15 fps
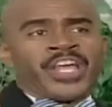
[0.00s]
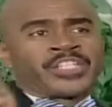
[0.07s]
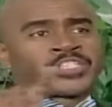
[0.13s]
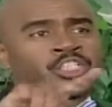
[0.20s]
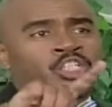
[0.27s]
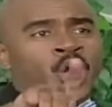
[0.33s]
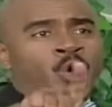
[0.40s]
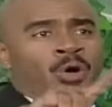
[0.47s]
This
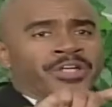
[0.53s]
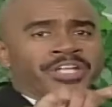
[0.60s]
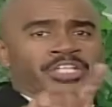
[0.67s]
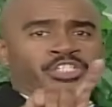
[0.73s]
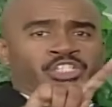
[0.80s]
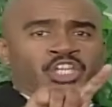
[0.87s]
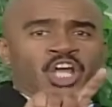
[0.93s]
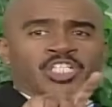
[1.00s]
going
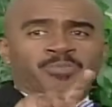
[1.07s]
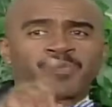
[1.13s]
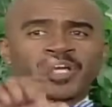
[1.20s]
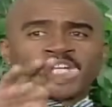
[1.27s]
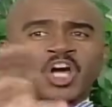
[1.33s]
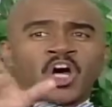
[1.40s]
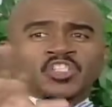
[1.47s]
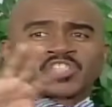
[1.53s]
to church
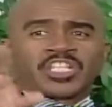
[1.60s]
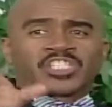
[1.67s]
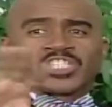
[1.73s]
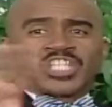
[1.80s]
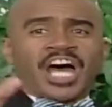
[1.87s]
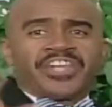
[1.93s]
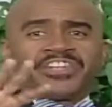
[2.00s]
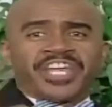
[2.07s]
because
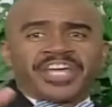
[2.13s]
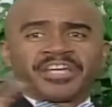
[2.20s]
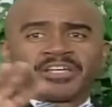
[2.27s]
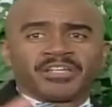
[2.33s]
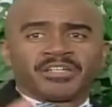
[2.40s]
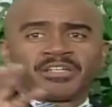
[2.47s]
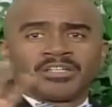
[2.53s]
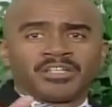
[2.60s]
it's Sunday
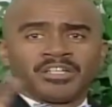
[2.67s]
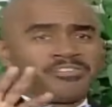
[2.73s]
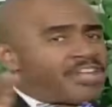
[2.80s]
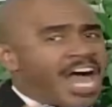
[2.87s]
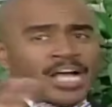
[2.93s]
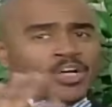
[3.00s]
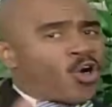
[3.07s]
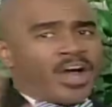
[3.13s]

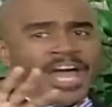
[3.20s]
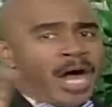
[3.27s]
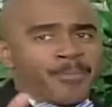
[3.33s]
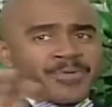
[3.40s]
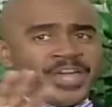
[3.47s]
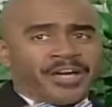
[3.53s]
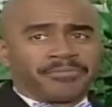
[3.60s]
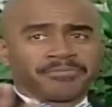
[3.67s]
not going to
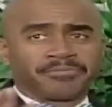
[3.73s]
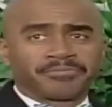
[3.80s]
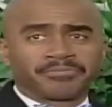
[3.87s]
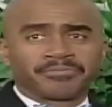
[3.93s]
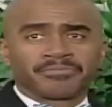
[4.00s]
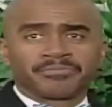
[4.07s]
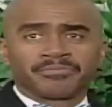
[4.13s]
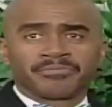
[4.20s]
help you.
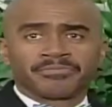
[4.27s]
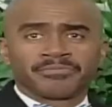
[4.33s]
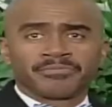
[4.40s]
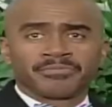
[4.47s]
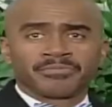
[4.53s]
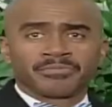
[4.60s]
No, no.